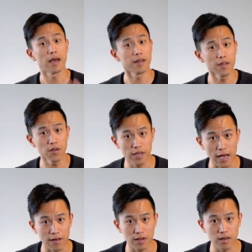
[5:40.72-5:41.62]
Another
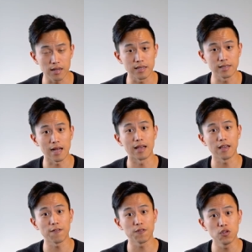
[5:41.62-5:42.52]
caveat is that
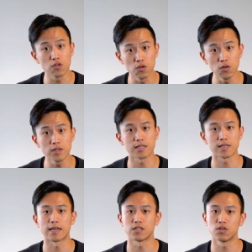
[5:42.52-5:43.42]
if you do
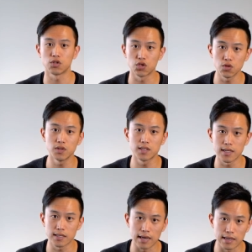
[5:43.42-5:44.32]
decide to choose
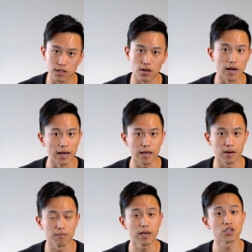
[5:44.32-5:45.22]
this as your
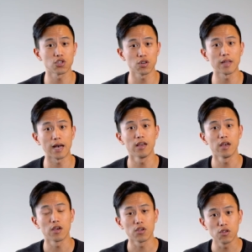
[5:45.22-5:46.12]
item, make sure that
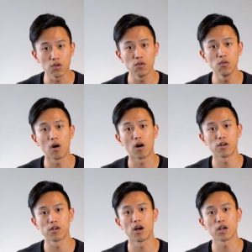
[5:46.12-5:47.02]
you are
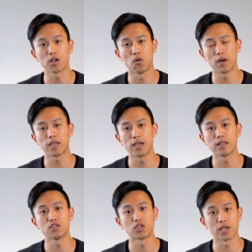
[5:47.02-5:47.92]
not going
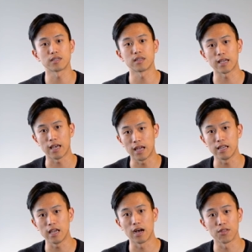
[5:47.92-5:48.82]
in just like
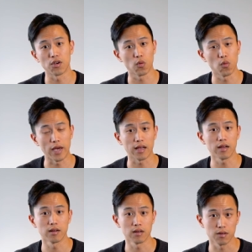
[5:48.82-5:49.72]
any other wing
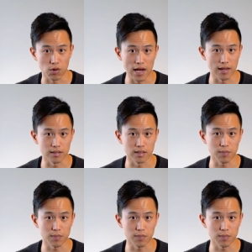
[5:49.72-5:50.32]
brands,